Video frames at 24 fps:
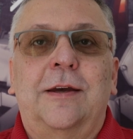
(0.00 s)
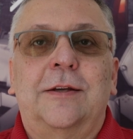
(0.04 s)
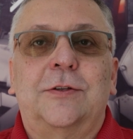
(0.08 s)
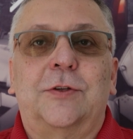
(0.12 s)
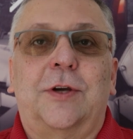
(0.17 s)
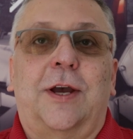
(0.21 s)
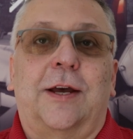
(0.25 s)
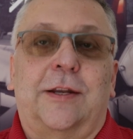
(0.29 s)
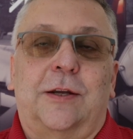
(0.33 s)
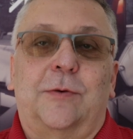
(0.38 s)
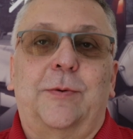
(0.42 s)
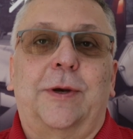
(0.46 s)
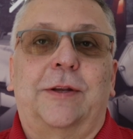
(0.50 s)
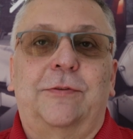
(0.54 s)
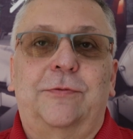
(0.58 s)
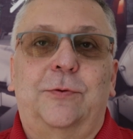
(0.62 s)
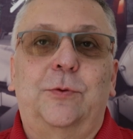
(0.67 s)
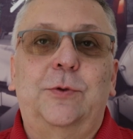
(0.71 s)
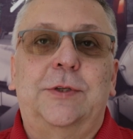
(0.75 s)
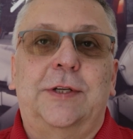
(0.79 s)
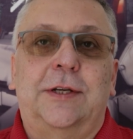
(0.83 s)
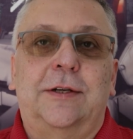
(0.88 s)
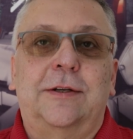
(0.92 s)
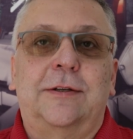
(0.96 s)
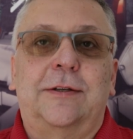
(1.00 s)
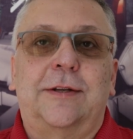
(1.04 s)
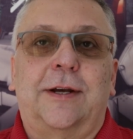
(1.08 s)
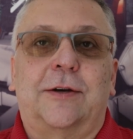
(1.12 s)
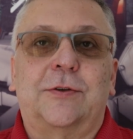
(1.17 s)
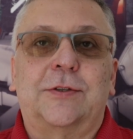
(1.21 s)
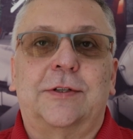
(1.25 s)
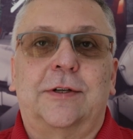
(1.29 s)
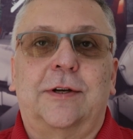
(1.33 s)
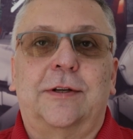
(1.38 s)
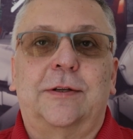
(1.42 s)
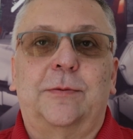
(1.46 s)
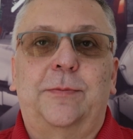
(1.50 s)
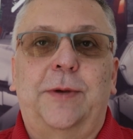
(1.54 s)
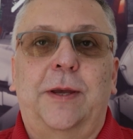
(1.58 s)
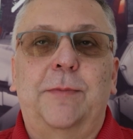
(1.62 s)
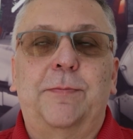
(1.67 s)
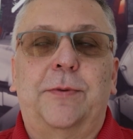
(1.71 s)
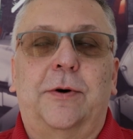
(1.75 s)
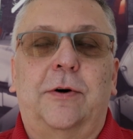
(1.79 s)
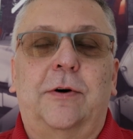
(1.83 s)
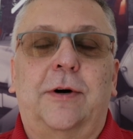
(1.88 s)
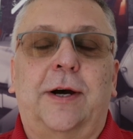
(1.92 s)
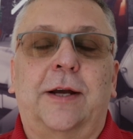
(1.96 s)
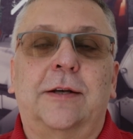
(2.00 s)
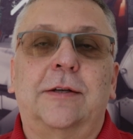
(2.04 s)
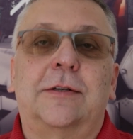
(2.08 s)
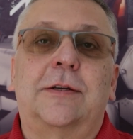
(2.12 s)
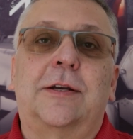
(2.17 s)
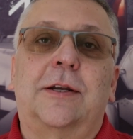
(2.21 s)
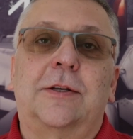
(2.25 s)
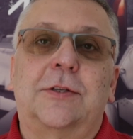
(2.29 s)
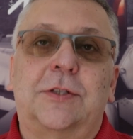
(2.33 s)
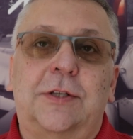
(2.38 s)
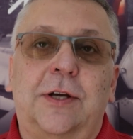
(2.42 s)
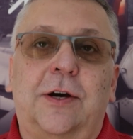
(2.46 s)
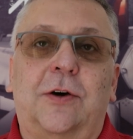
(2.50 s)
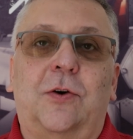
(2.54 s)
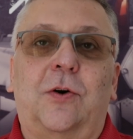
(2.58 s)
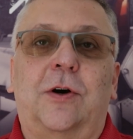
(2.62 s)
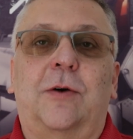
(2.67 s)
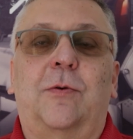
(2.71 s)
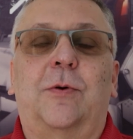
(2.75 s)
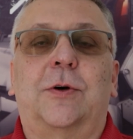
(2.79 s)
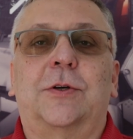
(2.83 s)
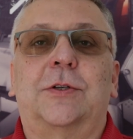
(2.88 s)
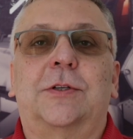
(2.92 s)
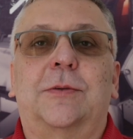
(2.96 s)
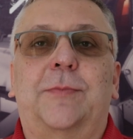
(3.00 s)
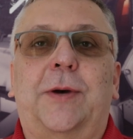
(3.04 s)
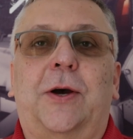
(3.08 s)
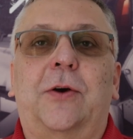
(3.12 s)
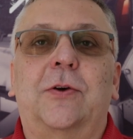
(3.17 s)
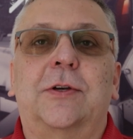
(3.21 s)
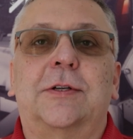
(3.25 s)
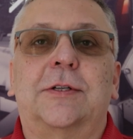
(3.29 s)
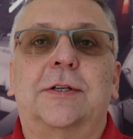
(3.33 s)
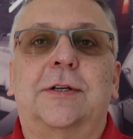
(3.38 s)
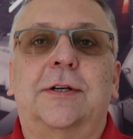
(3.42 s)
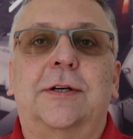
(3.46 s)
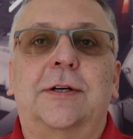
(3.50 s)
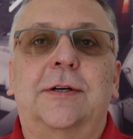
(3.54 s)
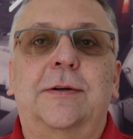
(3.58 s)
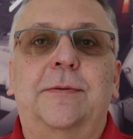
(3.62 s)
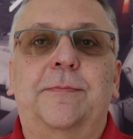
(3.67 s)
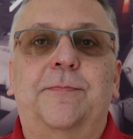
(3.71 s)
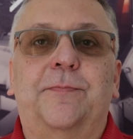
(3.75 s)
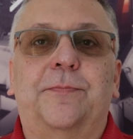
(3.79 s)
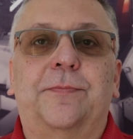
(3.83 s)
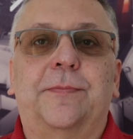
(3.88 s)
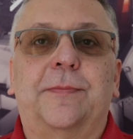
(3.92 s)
together with 14,000 other people, and still it was about 80